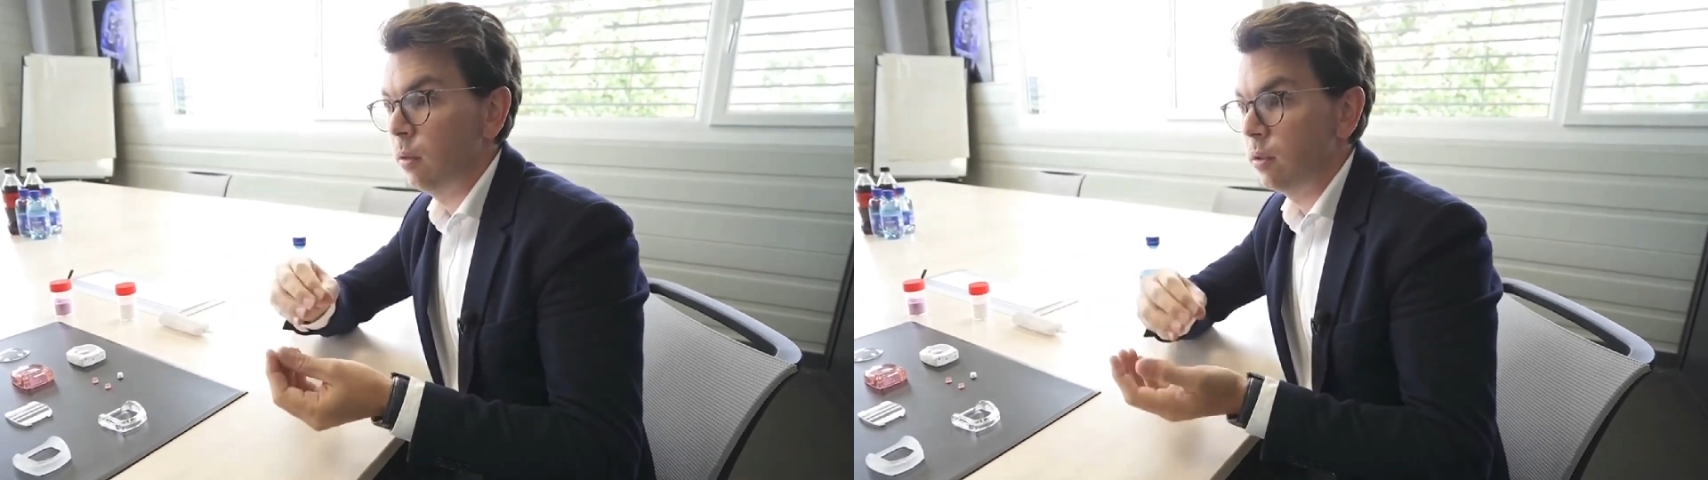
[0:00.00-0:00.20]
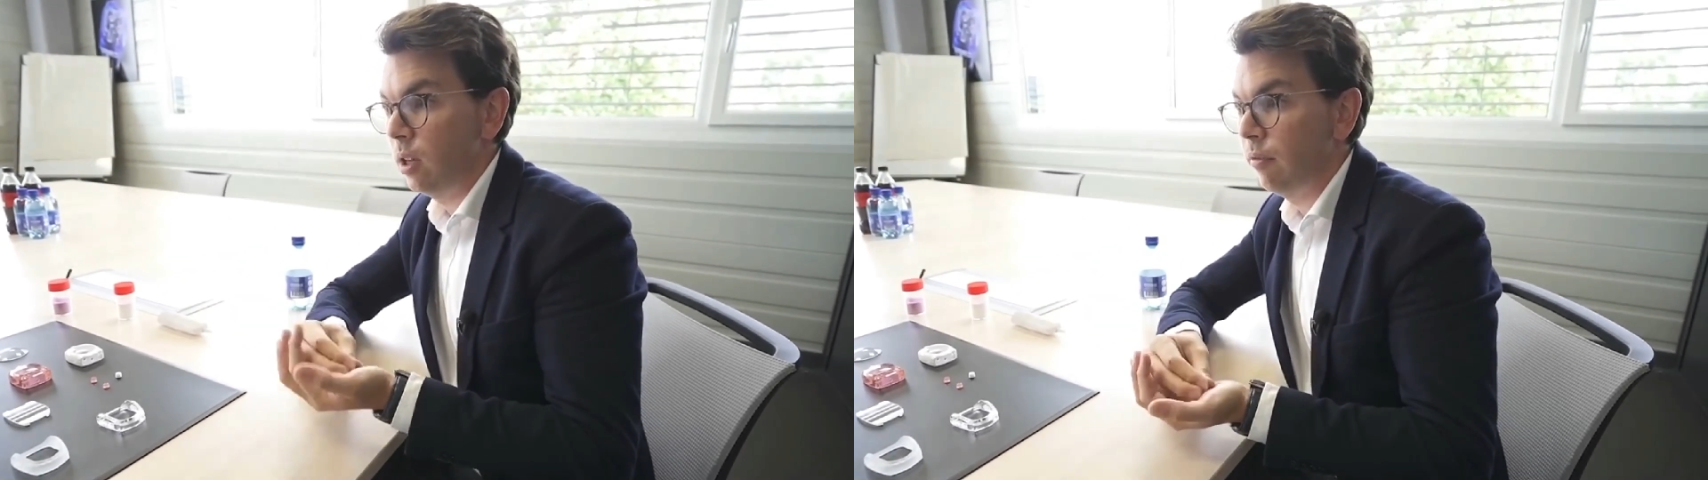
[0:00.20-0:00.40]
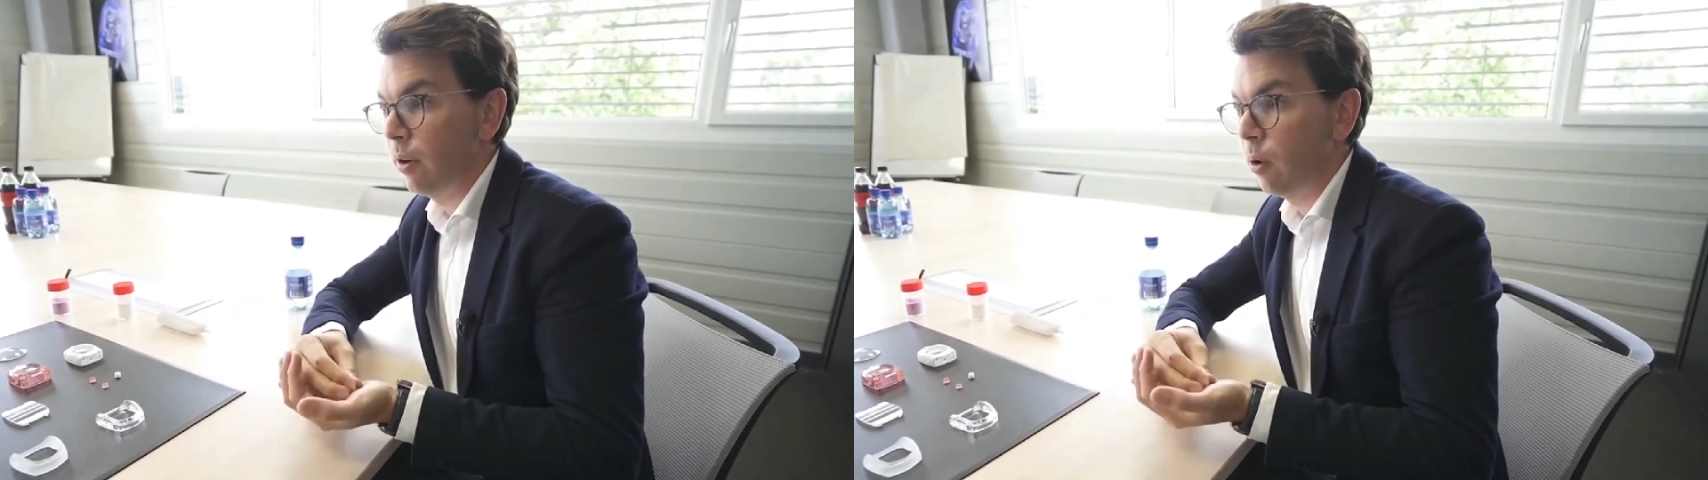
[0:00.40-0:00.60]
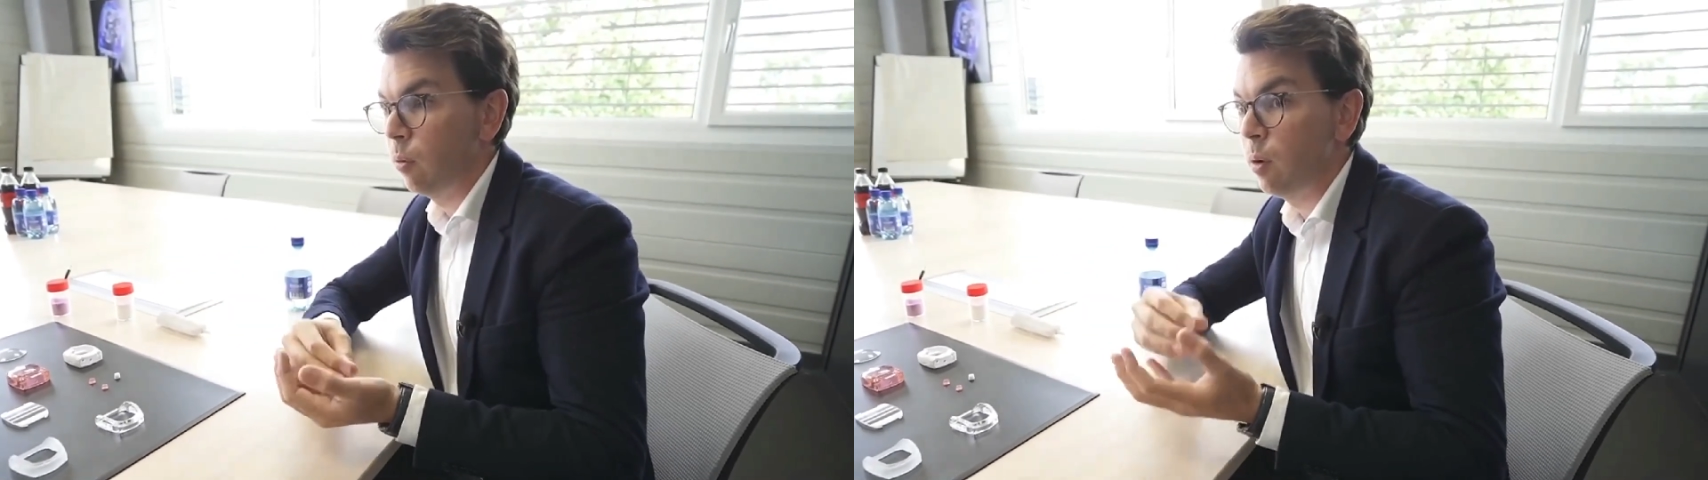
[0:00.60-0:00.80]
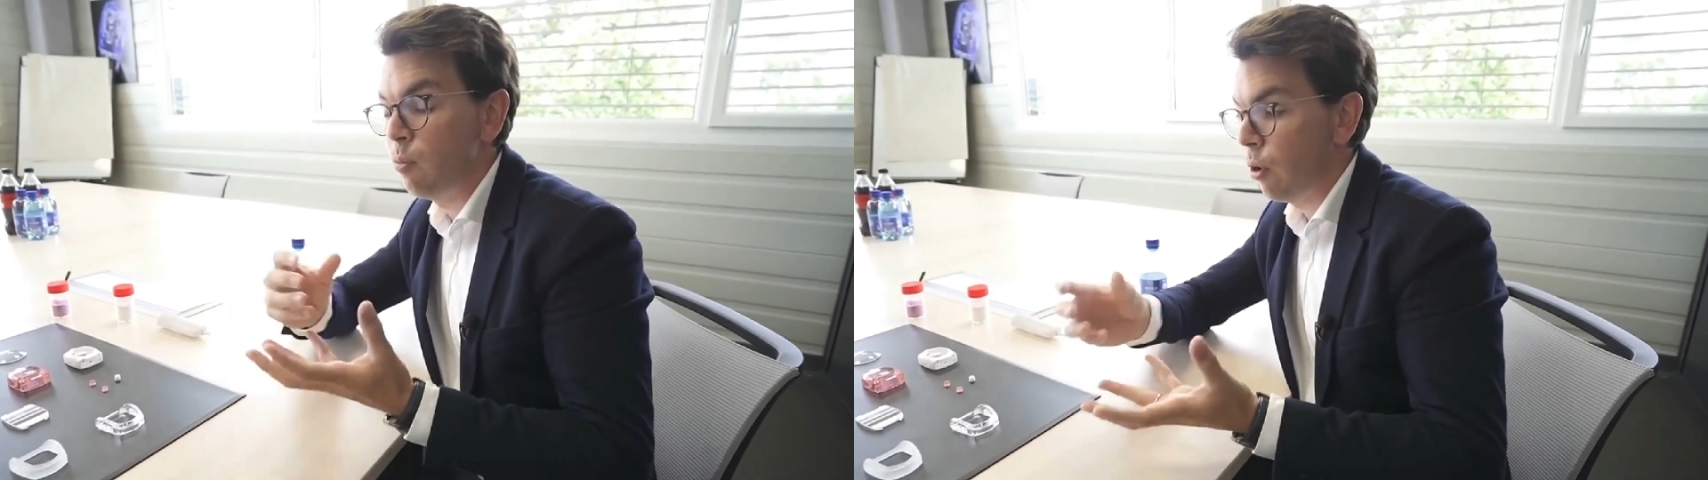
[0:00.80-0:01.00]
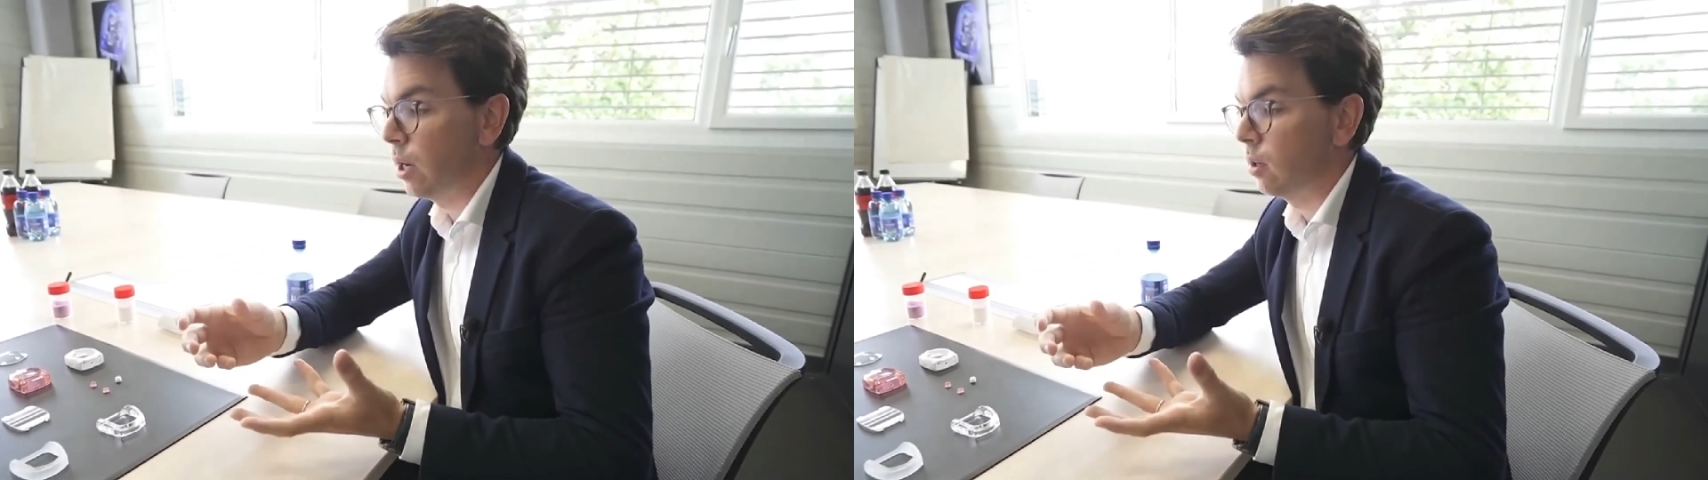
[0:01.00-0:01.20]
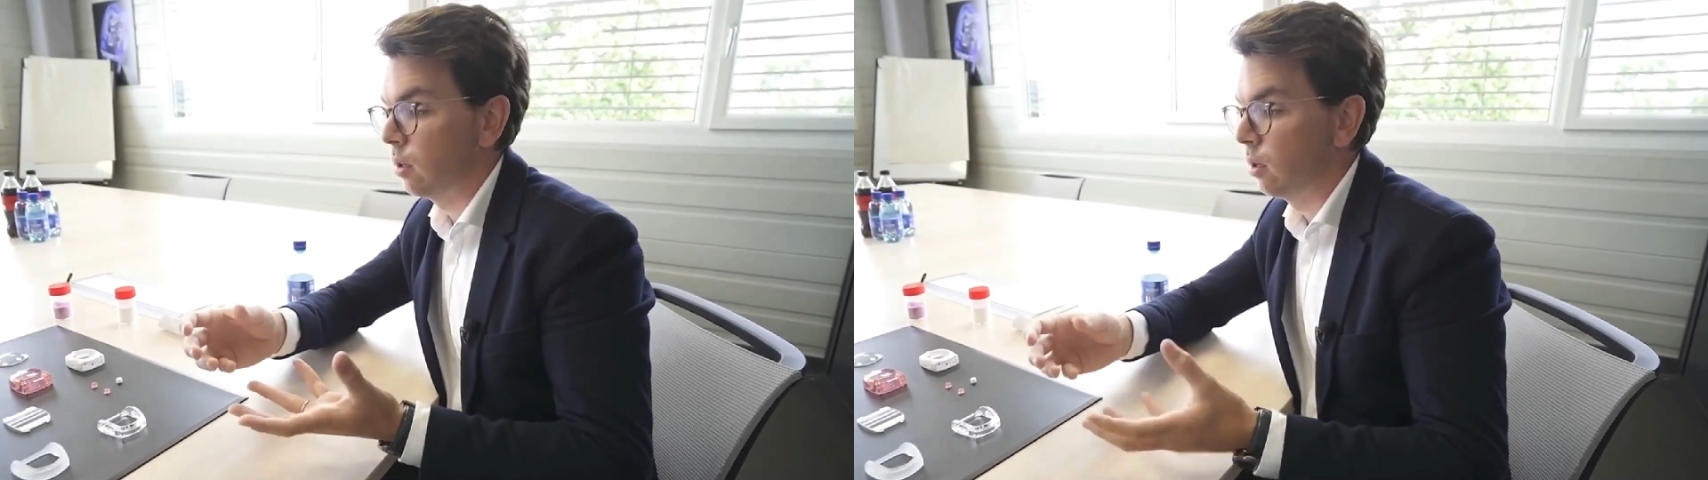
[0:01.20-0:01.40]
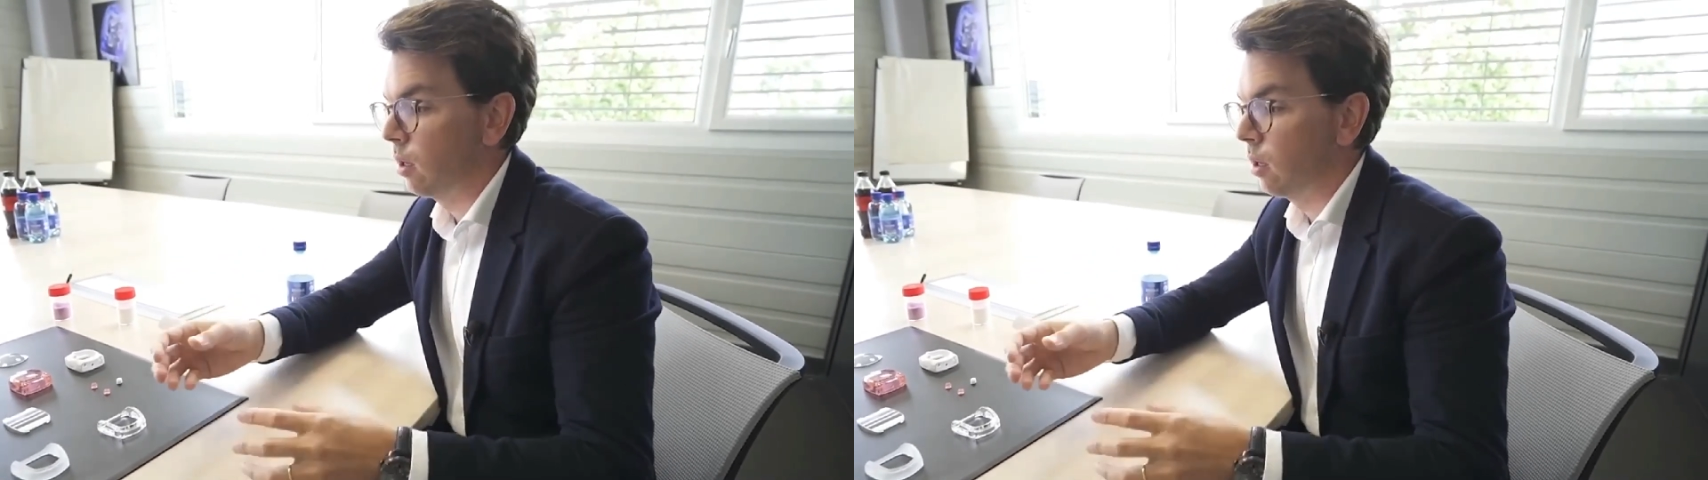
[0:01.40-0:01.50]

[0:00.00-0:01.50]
the sapphire will break.